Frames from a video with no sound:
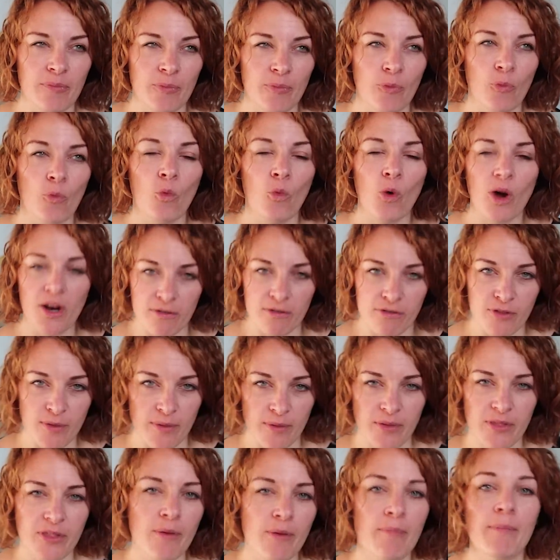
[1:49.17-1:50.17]
one of
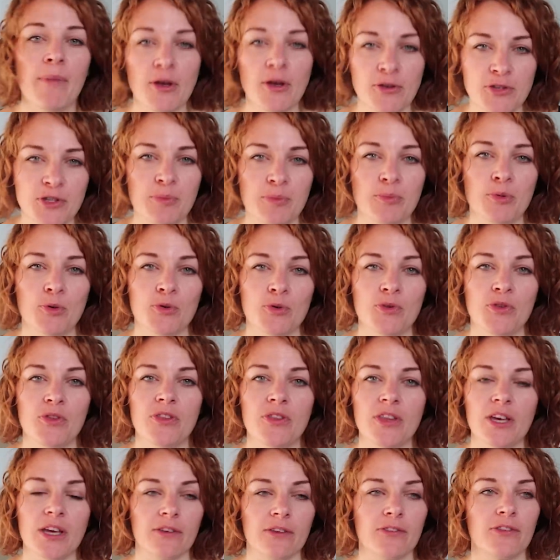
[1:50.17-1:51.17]
the most important
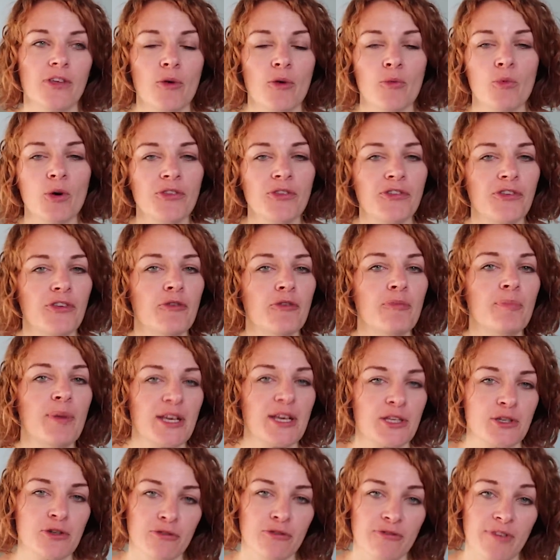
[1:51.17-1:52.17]
things. So once you've
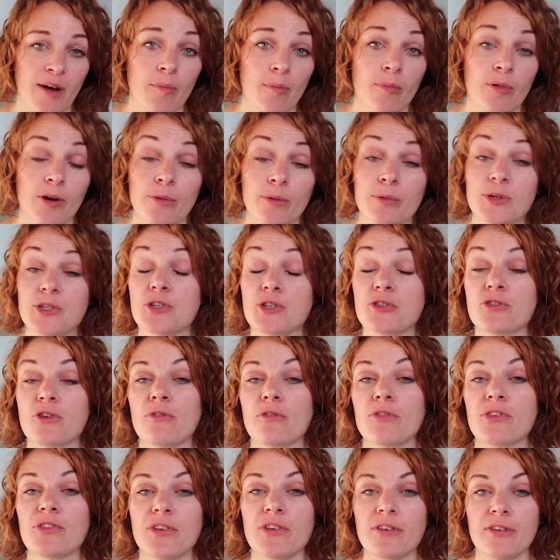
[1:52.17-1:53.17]
picked your fabric, which is
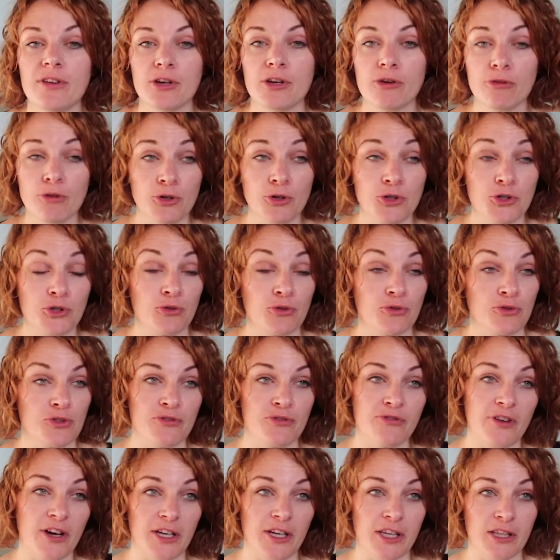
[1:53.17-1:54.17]
obviously crucial to
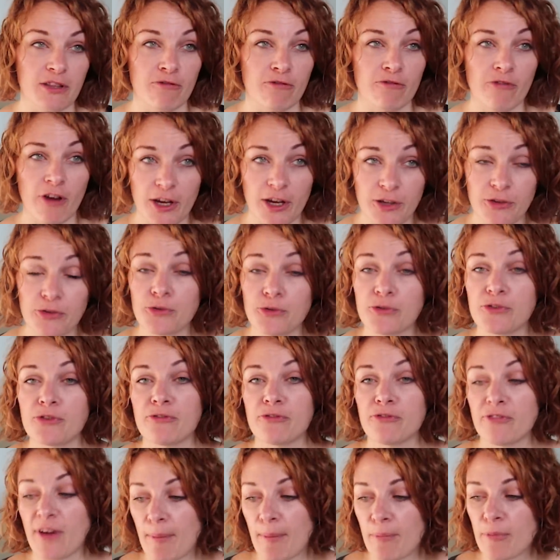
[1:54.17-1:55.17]
finding the right sort of
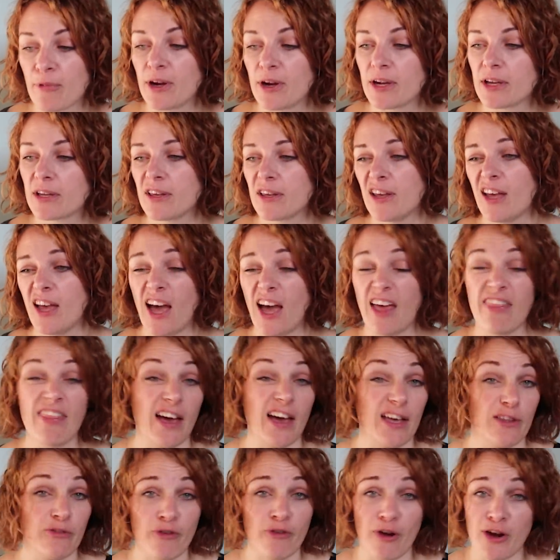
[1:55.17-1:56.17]
fabric, and
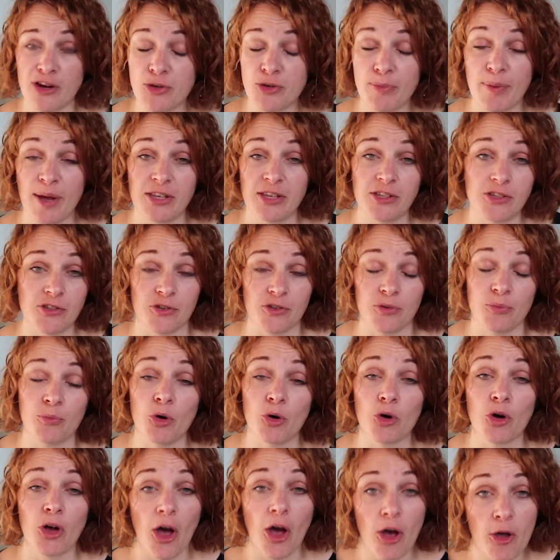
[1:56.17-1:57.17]
that is very dependent on
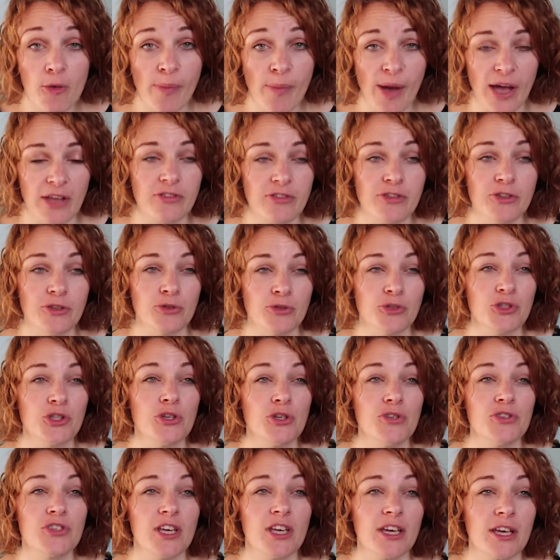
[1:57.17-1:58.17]
what coat pattern you're
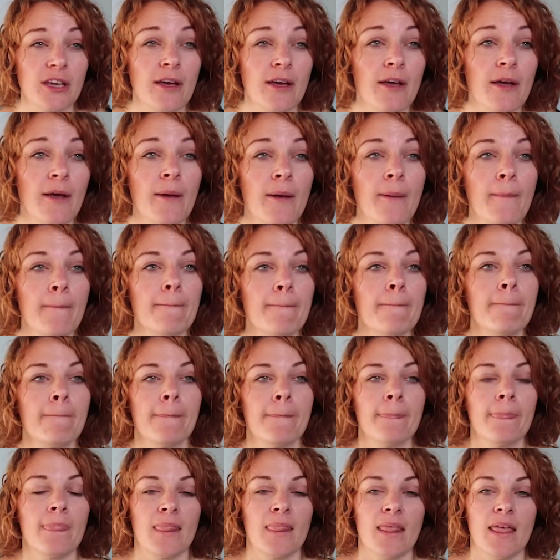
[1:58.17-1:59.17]
choosing,
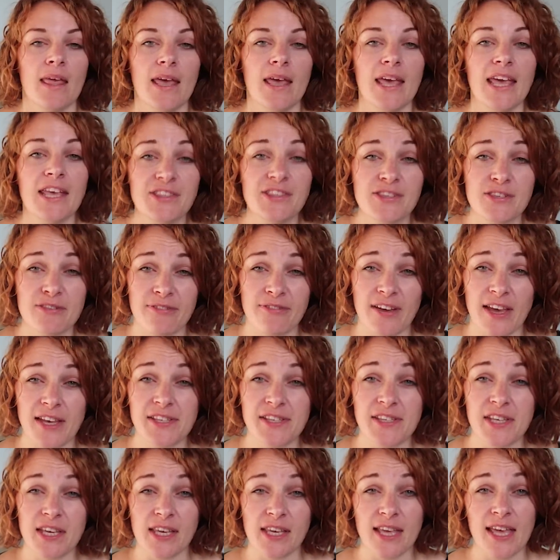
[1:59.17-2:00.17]

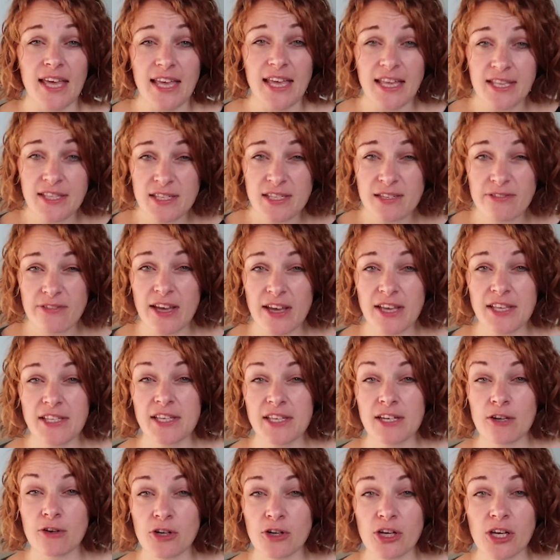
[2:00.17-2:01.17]

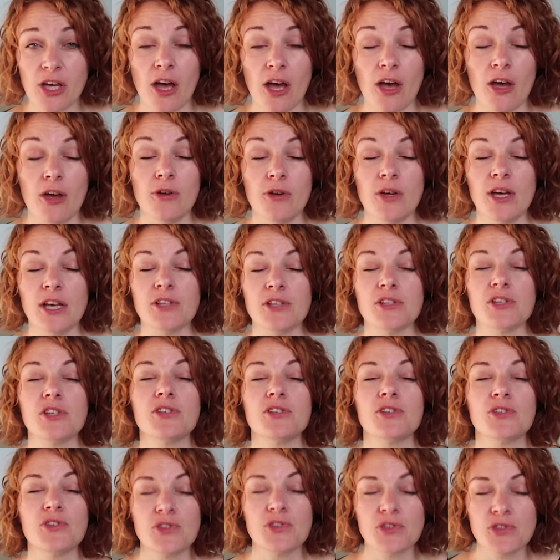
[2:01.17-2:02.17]
interfacing on a coat is
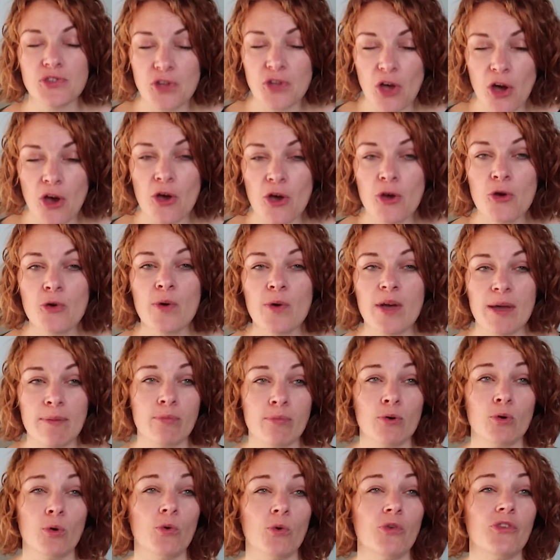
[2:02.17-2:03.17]
so
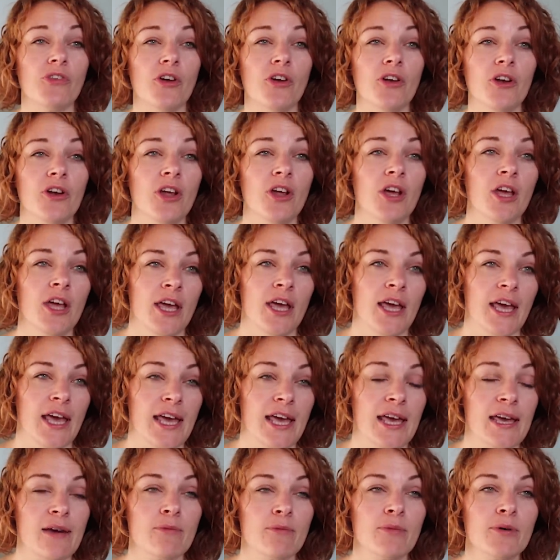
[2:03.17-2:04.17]
important.
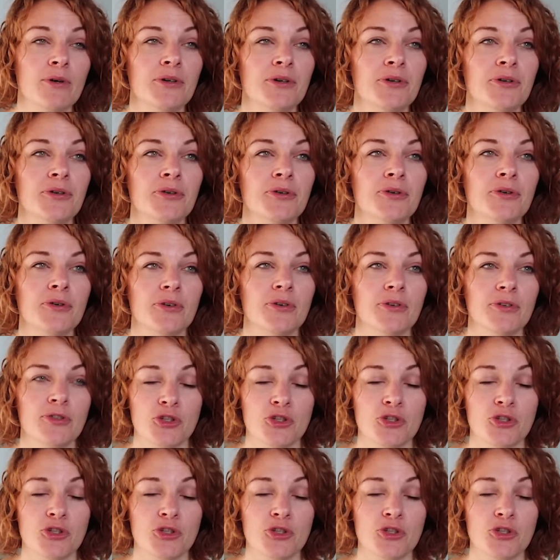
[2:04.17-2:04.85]
It will